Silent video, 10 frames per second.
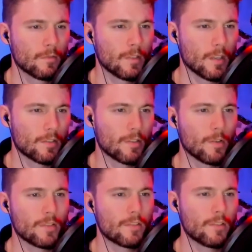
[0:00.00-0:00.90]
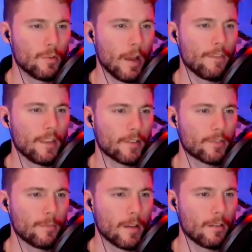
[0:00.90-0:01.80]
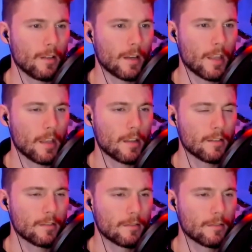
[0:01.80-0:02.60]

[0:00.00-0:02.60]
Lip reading: Yeah, show us. Do you have the extra metal on hand?